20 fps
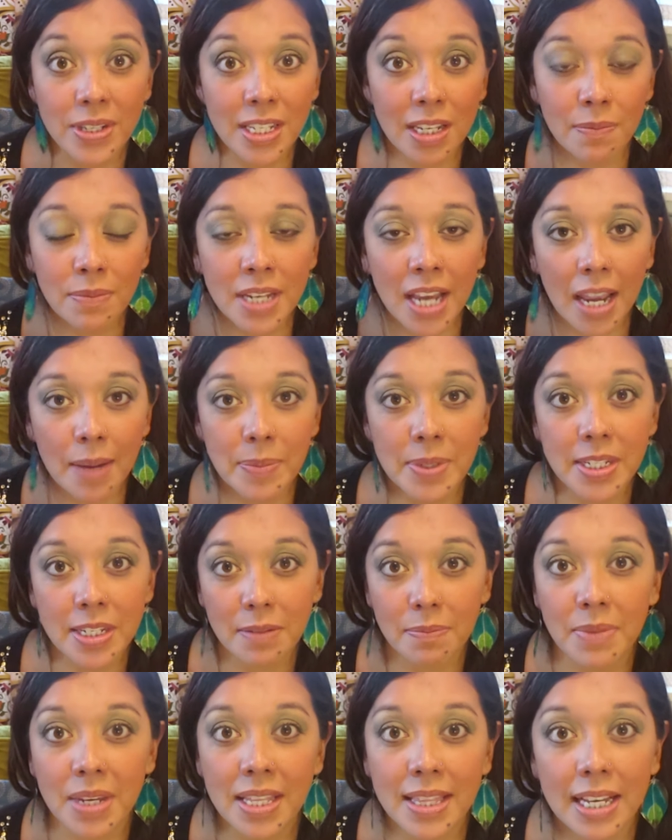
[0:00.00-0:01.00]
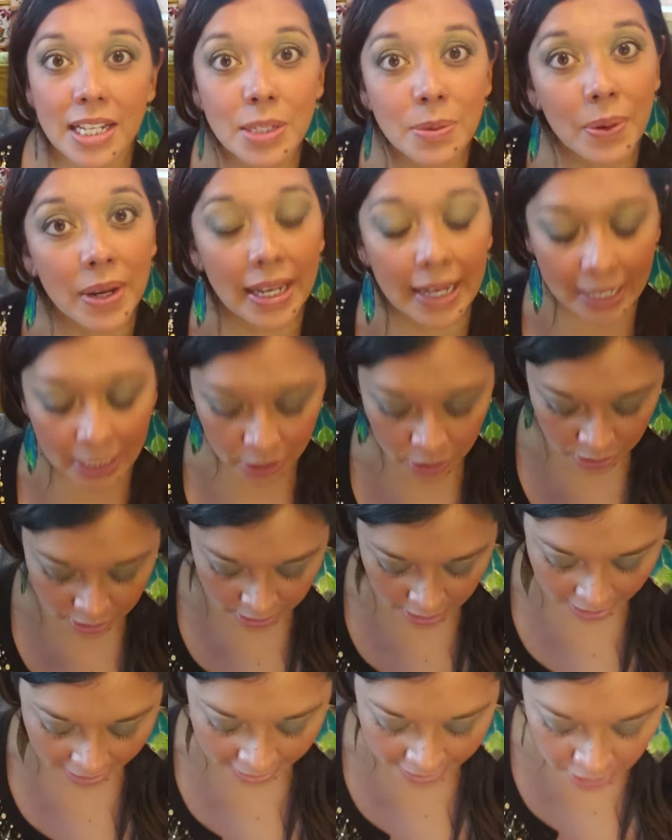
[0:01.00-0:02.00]
Sometimes to me, that's what
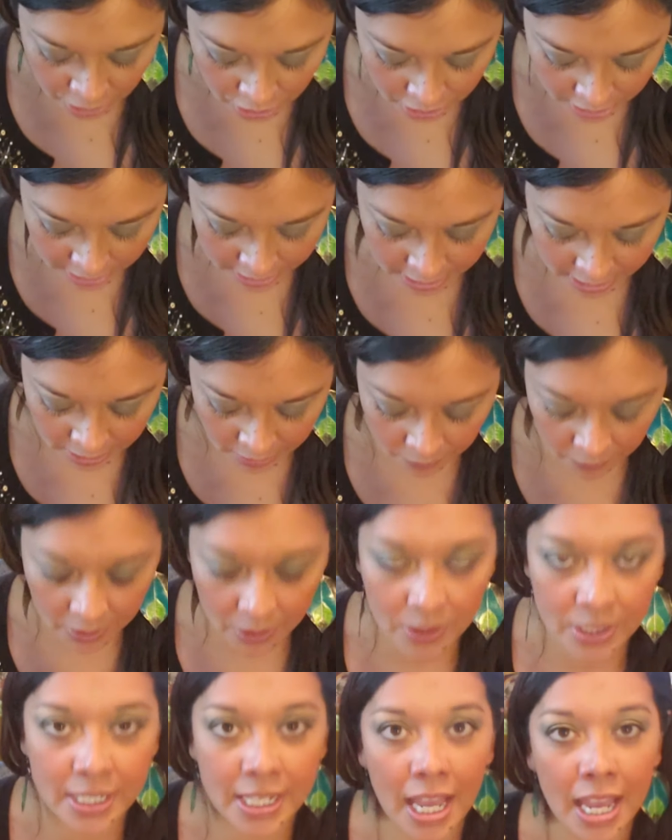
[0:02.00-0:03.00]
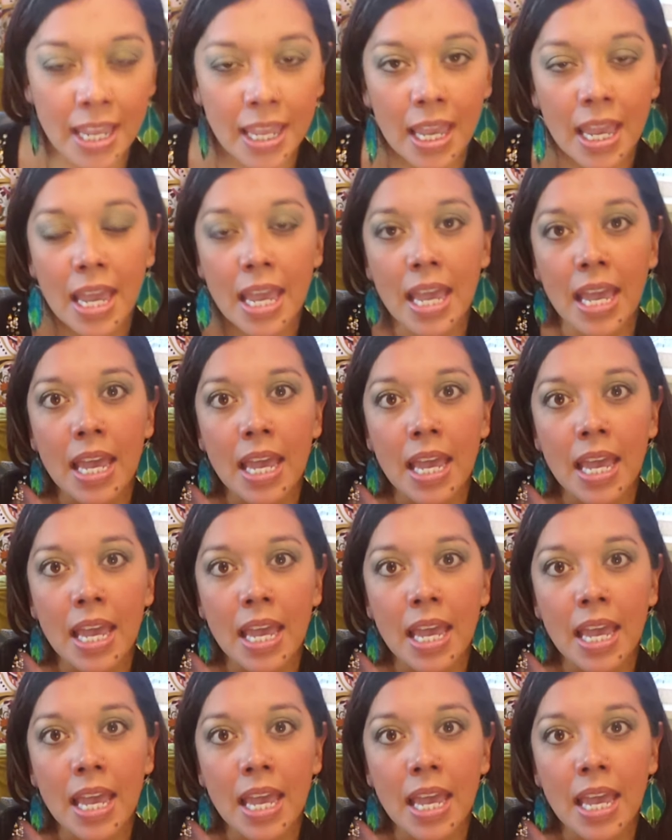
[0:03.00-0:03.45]
anxiousness feels like.